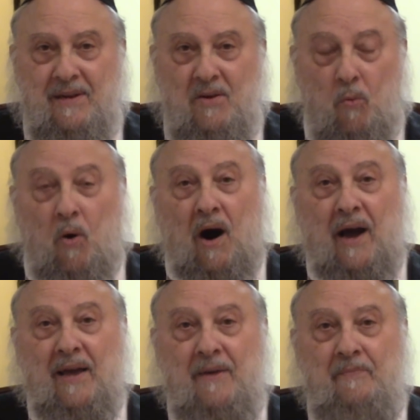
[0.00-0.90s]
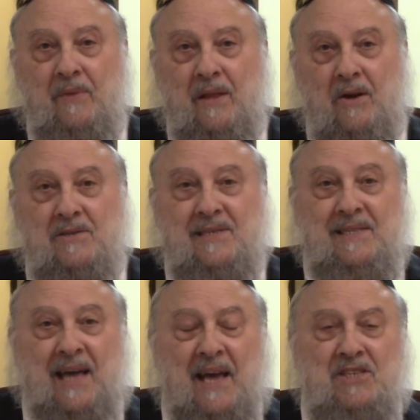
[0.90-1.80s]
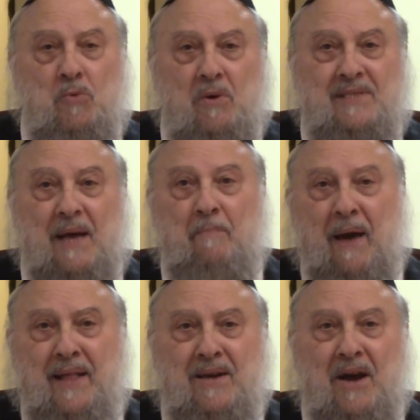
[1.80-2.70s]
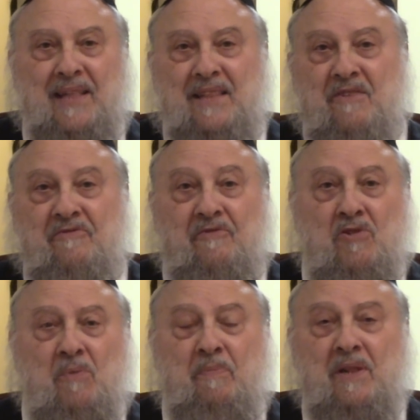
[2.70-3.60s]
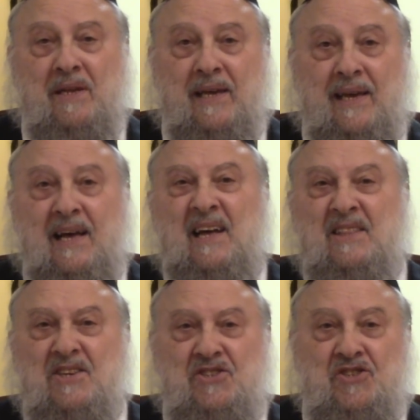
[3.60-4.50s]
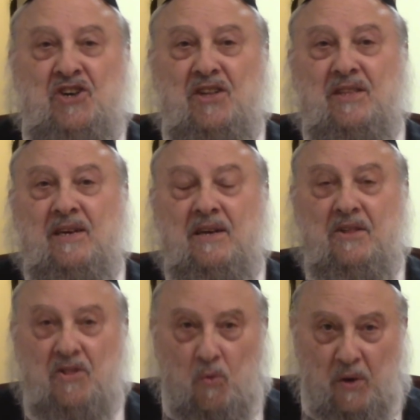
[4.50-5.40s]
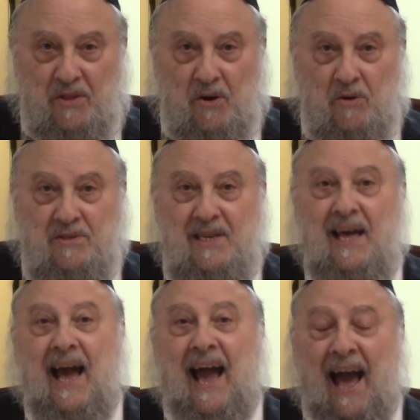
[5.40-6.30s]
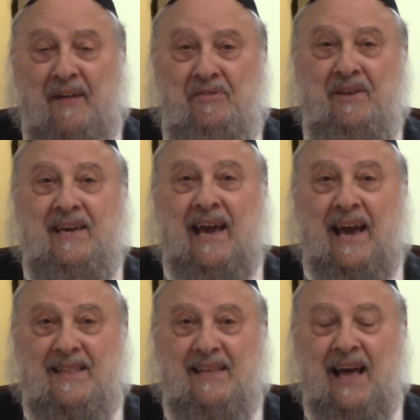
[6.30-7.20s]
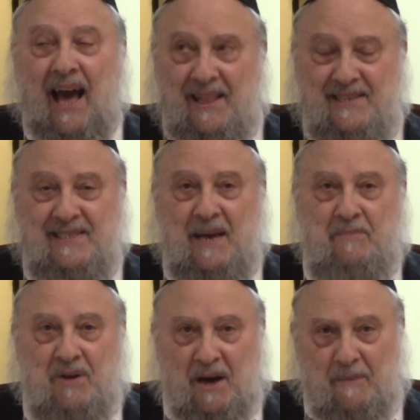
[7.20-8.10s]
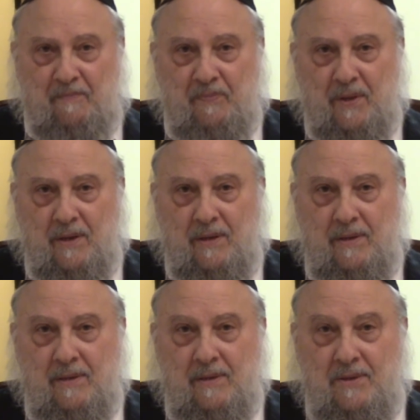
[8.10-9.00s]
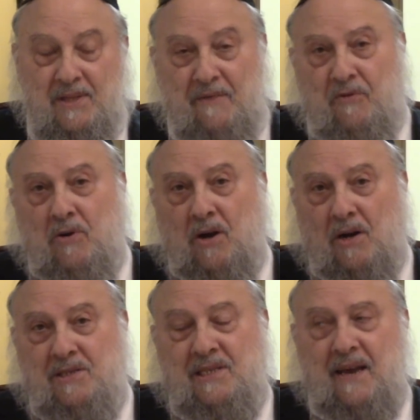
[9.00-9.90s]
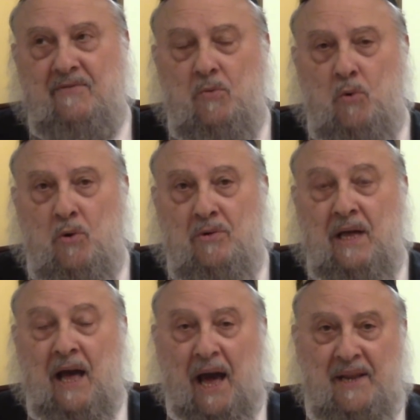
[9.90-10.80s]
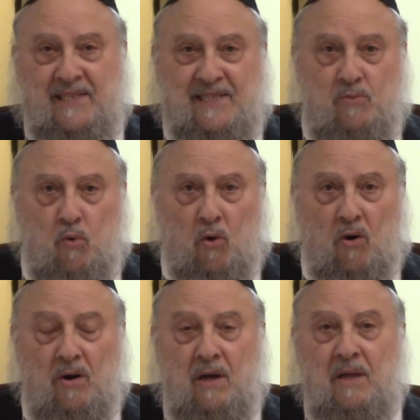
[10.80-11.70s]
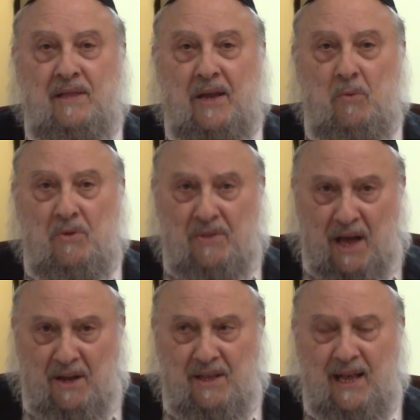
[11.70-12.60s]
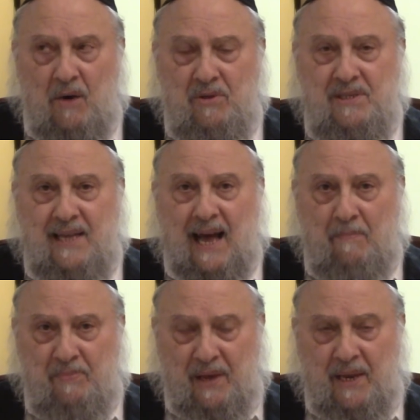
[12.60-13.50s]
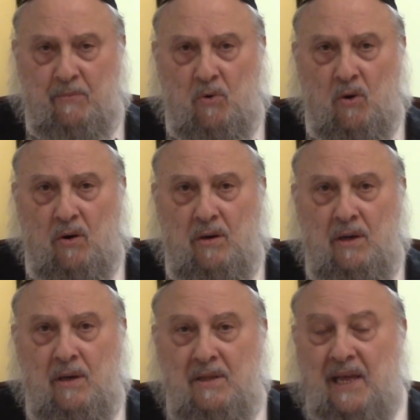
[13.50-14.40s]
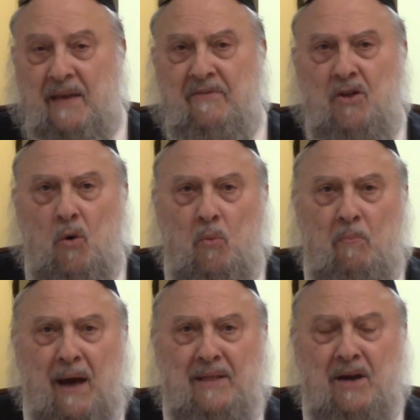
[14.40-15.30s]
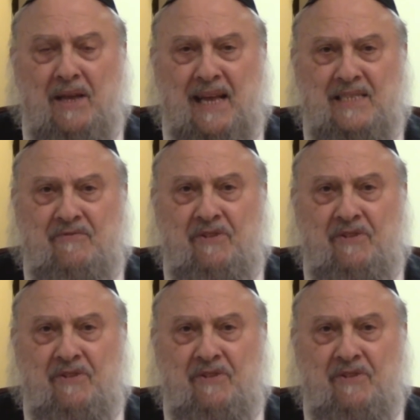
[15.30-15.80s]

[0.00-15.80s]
Why? Because the danger was that mankind had the full ability to shut the windows and the gate at the same time. Therefore God saved the world, and he swore that he will not allow this to happen anymore. That even though mankind has free